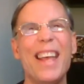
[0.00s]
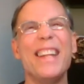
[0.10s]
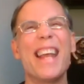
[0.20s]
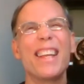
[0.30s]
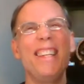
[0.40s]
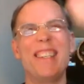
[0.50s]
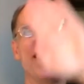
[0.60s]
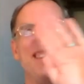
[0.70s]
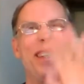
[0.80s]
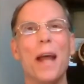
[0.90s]
Now you
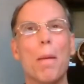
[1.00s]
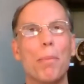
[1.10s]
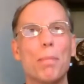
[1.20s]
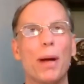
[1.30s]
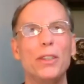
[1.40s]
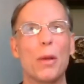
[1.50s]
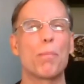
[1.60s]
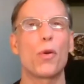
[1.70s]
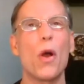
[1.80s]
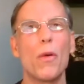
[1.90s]
just dump a bunch of
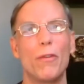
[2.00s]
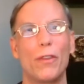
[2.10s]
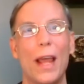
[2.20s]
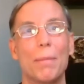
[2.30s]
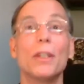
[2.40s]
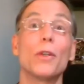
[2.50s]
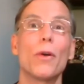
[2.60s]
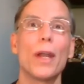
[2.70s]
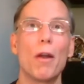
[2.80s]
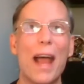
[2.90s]

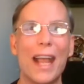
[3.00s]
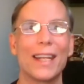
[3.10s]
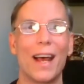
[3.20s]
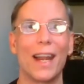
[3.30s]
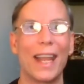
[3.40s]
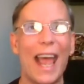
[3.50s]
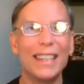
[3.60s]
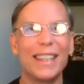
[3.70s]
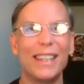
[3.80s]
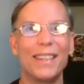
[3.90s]
pro-inflammatory arachidonic
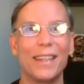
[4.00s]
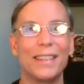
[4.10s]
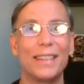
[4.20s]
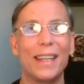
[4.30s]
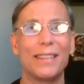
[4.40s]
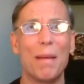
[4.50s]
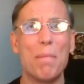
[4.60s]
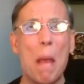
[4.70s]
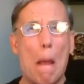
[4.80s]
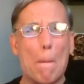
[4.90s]
acid into the system.
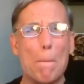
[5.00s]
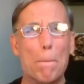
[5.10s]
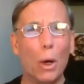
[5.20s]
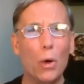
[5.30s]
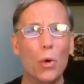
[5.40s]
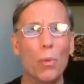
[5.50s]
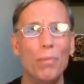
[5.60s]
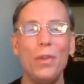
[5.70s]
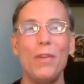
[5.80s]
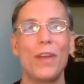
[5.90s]

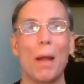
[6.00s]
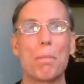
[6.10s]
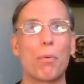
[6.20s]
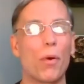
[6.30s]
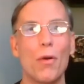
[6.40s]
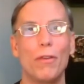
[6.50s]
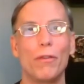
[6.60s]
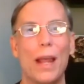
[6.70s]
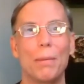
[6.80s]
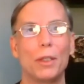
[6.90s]
Boom, you've got
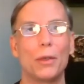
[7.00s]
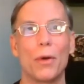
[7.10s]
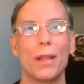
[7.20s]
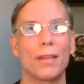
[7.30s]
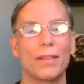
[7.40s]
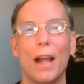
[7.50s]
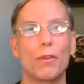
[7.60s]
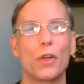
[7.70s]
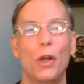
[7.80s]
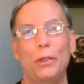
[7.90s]
pro-inflammatory stuff
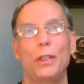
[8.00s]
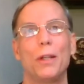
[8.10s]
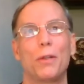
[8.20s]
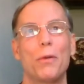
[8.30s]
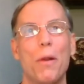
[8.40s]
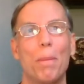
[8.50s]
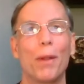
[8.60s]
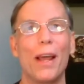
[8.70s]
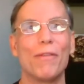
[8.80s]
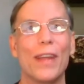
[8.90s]
coursing through your
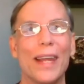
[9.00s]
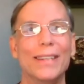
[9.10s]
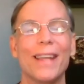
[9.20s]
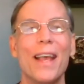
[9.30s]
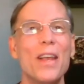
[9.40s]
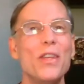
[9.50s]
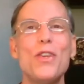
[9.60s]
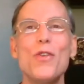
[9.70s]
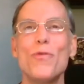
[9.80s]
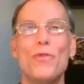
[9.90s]
blood veins.
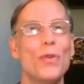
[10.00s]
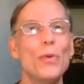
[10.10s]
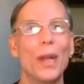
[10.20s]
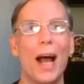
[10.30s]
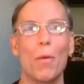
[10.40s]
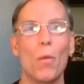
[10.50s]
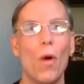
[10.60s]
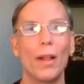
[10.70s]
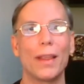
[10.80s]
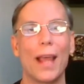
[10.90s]
You do not
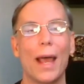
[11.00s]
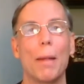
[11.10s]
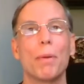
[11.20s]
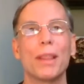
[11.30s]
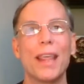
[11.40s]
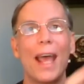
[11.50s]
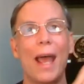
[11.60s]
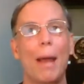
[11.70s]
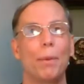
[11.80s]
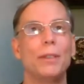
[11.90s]
want that, but that
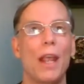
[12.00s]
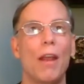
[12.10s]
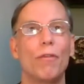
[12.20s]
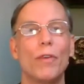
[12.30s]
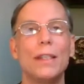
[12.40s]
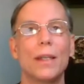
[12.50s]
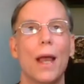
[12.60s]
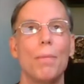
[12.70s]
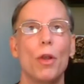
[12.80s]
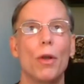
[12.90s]
happens every
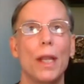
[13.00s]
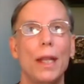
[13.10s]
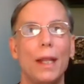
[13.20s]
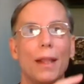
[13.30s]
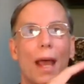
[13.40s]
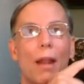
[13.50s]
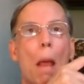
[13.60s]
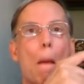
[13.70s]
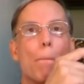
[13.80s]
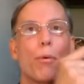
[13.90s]
time you're eating that
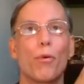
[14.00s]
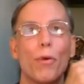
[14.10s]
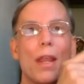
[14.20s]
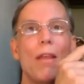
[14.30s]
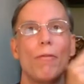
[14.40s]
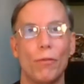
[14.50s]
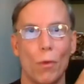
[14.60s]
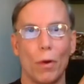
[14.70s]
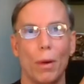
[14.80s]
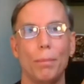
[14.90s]

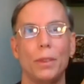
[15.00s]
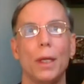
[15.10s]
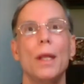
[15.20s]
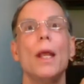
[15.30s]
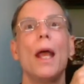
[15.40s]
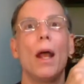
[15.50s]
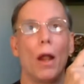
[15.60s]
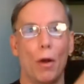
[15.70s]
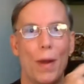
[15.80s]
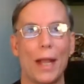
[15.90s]
preformed
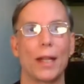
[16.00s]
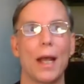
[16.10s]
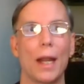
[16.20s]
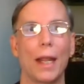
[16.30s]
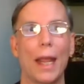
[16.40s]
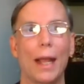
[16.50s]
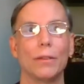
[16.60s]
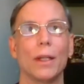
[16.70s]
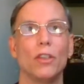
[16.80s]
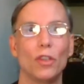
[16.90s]
arachidonic
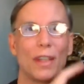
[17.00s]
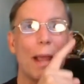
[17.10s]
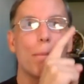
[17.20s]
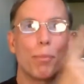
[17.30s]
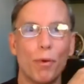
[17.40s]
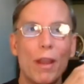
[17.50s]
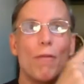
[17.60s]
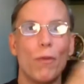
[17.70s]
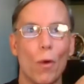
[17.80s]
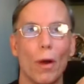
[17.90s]
acid, just like
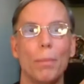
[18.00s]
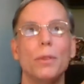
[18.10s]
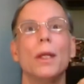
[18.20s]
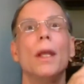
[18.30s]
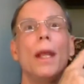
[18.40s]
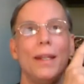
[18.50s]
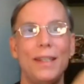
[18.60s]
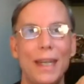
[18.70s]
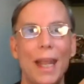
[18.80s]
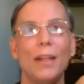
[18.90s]
preformed
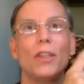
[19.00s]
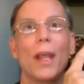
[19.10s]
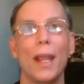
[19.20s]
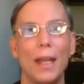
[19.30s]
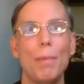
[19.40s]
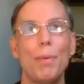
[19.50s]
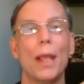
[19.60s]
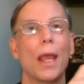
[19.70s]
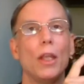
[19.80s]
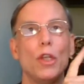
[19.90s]
D H A and E
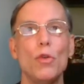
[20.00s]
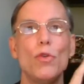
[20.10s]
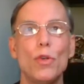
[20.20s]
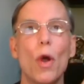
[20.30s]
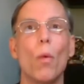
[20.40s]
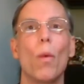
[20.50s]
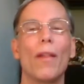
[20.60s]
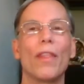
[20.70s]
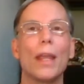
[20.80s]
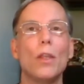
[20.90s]
P A. You don't
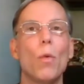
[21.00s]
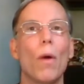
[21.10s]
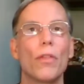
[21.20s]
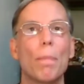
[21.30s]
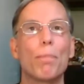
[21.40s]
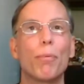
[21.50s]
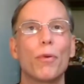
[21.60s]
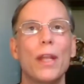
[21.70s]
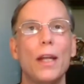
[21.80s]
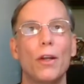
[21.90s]
want that. You want the
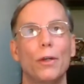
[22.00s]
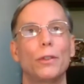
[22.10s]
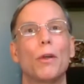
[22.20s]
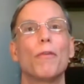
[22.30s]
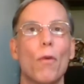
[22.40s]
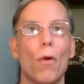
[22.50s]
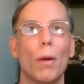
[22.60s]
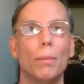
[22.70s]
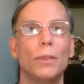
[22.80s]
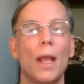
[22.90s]
precursor
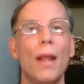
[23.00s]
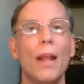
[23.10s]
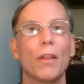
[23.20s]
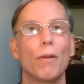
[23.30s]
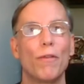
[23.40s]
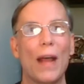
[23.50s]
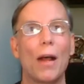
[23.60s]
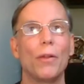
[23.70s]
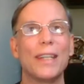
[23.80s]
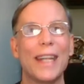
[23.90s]
forms that are
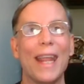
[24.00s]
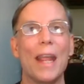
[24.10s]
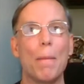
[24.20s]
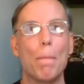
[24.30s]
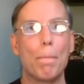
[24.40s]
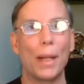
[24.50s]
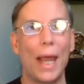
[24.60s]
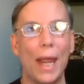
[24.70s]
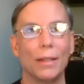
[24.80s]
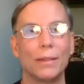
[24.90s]
found in
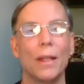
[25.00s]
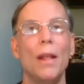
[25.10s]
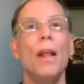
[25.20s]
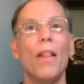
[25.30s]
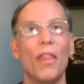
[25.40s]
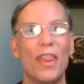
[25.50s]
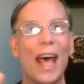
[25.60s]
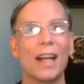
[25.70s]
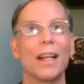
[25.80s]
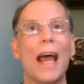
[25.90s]
plants.
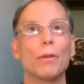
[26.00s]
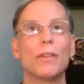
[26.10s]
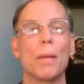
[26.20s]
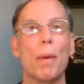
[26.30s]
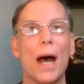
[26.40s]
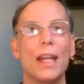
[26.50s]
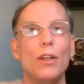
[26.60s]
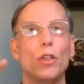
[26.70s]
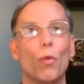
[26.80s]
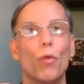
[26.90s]
That allows the body
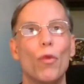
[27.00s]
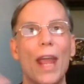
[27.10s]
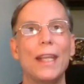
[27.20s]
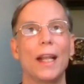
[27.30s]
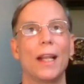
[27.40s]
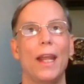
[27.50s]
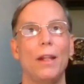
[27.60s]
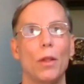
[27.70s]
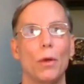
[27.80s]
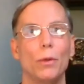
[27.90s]
to
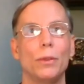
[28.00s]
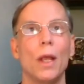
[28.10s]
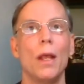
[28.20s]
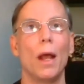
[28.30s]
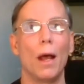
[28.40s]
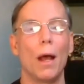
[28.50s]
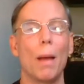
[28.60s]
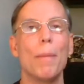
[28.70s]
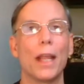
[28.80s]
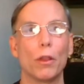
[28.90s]
regulate those uh,
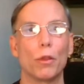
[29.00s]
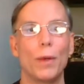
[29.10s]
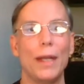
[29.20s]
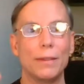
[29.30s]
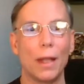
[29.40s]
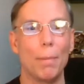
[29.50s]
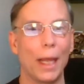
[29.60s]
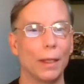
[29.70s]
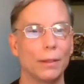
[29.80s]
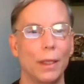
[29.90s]
omega threes and
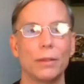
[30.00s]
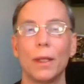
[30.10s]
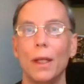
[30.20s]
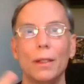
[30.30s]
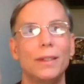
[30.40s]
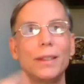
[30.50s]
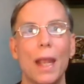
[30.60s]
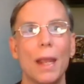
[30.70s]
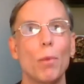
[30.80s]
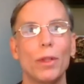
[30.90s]
omega six.
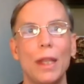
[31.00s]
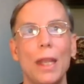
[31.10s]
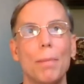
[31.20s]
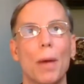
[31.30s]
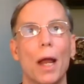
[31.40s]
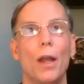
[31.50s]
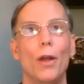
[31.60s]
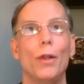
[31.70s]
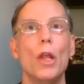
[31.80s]
Same with heme iron.